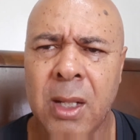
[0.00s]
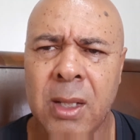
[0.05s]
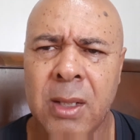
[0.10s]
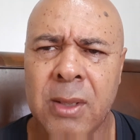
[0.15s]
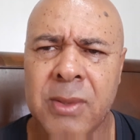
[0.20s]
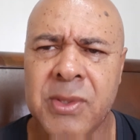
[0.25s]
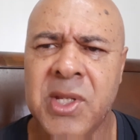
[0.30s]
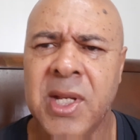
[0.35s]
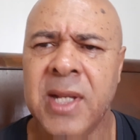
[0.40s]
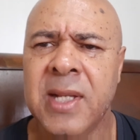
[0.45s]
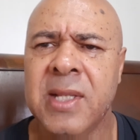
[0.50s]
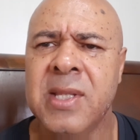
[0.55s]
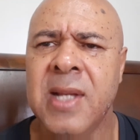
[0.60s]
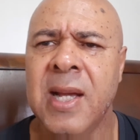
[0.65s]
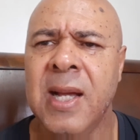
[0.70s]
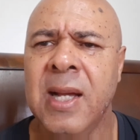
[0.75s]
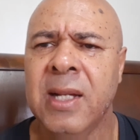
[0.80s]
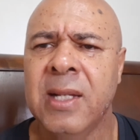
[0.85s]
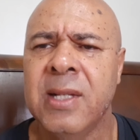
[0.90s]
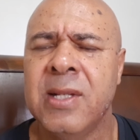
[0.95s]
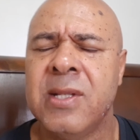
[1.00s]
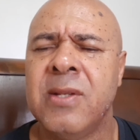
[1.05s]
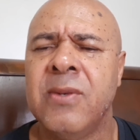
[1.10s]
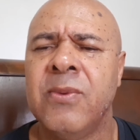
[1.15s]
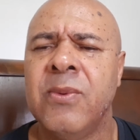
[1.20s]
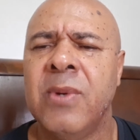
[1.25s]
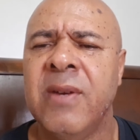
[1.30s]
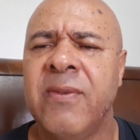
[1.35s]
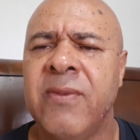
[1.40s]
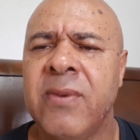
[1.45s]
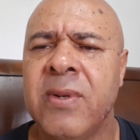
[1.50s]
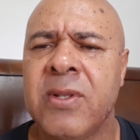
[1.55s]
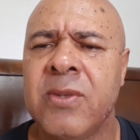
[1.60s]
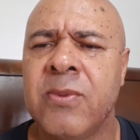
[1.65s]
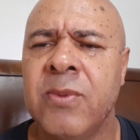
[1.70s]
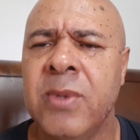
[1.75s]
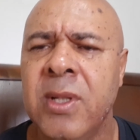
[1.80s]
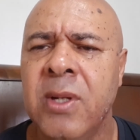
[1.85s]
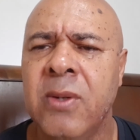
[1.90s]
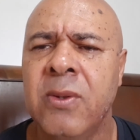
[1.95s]
TIK-TOK is a reference, we
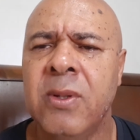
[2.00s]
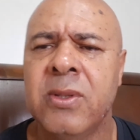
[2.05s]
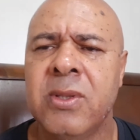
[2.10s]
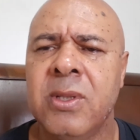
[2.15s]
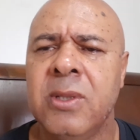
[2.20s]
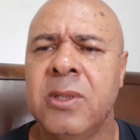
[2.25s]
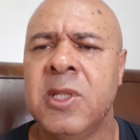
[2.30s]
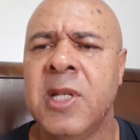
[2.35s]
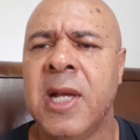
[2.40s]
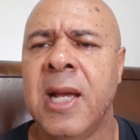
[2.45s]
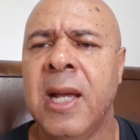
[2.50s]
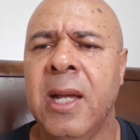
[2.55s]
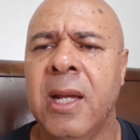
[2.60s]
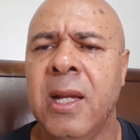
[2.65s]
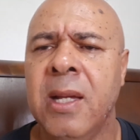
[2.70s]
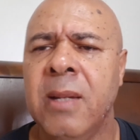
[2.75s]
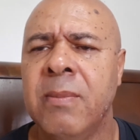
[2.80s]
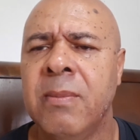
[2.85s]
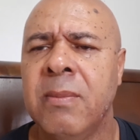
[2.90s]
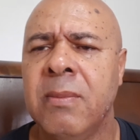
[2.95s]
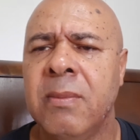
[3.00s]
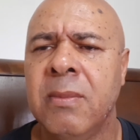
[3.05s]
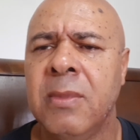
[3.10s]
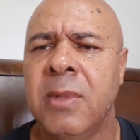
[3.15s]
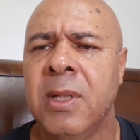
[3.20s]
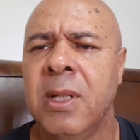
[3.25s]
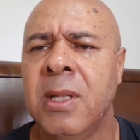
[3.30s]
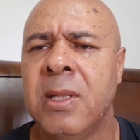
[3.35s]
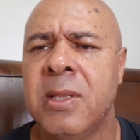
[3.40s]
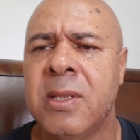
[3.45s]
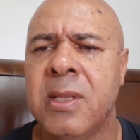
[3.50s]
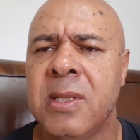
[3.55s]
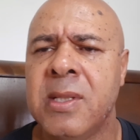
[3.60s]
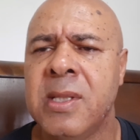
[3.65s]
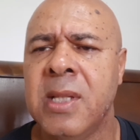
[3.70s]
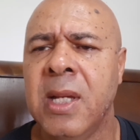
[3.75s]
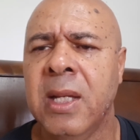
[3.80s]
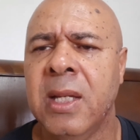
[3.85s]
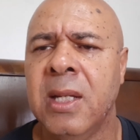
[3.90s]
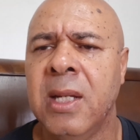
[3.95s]
know it, to time. It's the
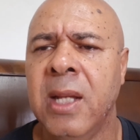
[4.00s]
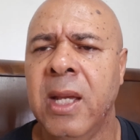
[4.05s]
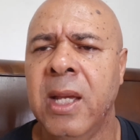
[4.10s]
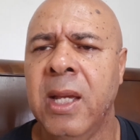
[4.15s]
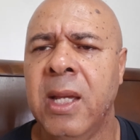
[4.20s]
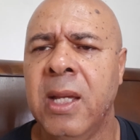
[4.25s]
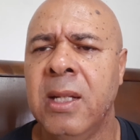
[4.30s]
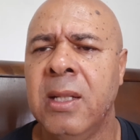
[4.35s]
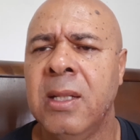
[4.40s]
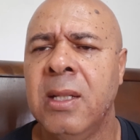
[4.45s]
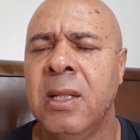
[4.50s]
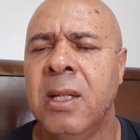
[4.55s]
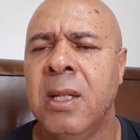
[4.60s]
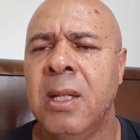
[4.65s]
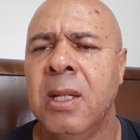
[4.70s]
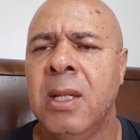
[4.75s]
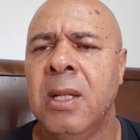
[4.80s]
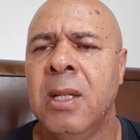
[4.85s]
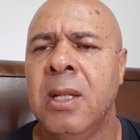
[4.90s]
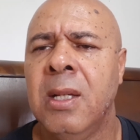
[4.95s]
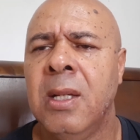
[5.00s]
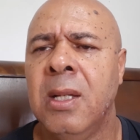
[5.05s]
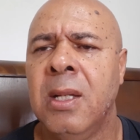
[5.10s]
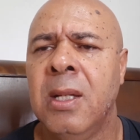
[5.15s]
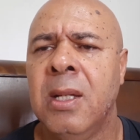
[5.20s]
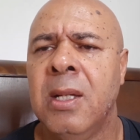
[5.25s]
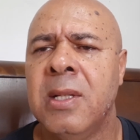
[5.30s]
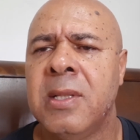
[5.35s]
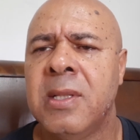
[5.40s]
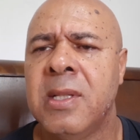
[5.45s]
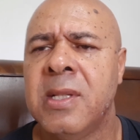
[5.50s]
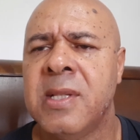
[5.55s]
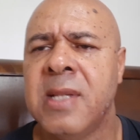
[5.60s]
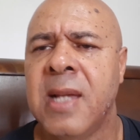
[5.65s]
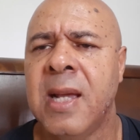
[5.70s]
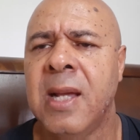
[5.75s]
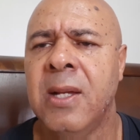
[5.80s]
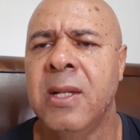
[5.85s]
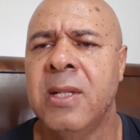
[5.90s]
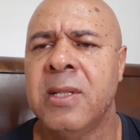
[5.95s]
second hand. It's the
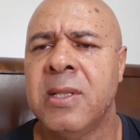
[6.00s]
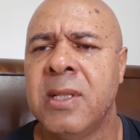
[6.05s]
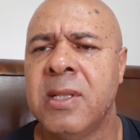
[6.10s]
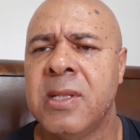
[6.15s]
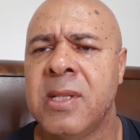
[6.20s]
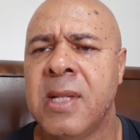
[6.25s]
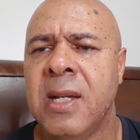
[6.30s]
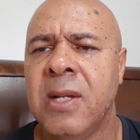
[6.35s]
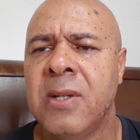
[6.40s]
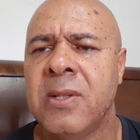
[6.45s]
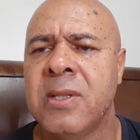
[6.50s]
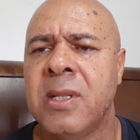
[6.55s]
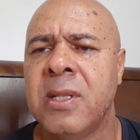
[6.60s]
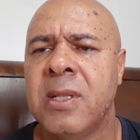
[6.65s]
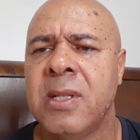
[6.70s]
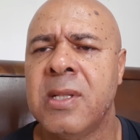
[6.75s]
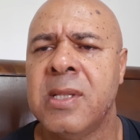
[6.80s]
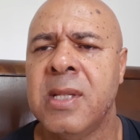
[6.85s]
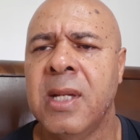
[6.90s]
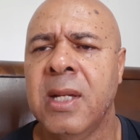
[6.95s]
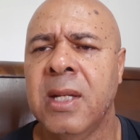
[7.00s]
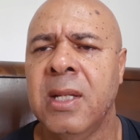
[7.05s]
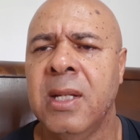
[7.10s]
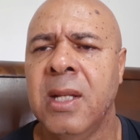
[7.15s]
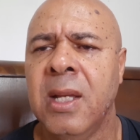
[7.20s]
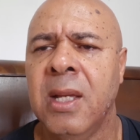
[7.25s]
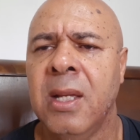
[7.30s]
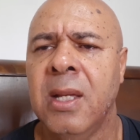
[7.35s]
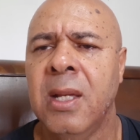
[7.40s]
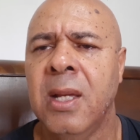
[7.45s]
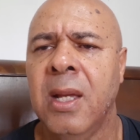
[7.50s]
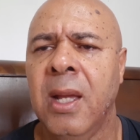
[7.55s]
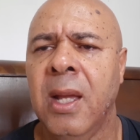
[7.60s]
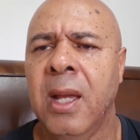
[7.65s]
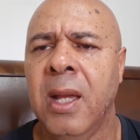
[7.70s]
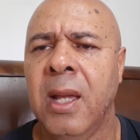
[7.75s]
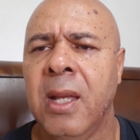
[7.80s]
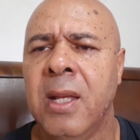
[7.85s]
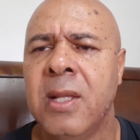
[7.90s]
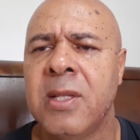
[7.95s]
sound. It's the sounds that the second
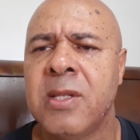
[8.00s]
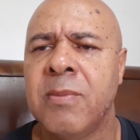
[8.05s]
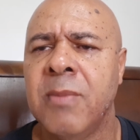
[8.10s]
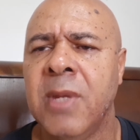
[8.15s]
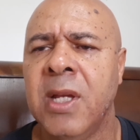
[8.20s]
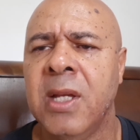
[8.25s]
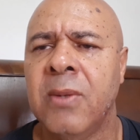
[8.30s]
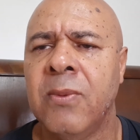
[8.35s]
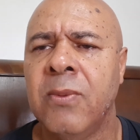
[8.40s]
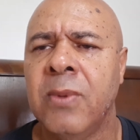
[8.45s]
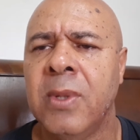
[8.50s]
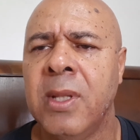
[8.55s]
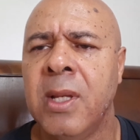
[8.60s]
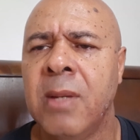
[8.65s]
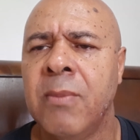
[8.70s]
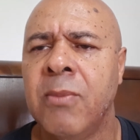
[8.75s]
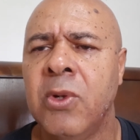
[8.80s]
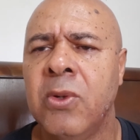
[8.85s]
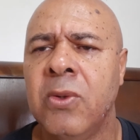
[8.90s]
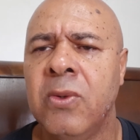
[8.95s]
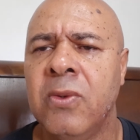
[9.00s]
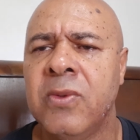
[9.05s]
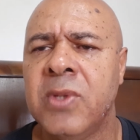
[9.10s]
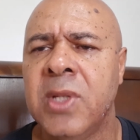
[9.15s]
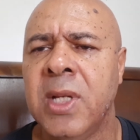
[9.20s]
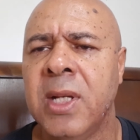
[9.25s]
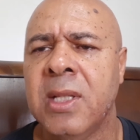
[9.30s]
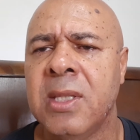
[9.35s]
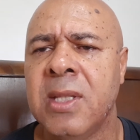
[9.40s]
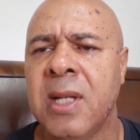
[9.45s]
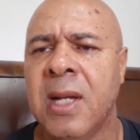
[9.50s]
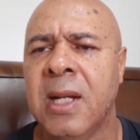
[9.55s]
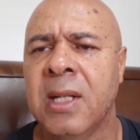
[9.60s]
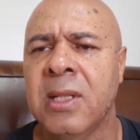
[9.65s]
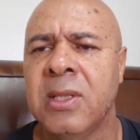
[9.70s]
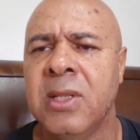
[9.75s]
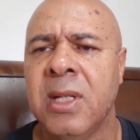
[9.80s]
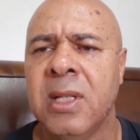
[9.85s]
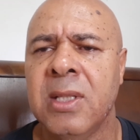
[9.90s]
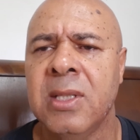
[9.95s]
hands make when they move. TIK-TOK,
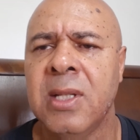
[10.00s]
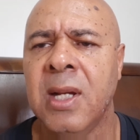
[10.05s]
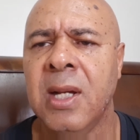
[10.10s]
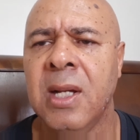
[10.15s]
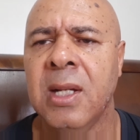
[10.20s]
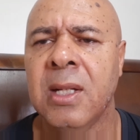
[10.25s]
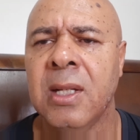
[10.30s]
TIK-TOK.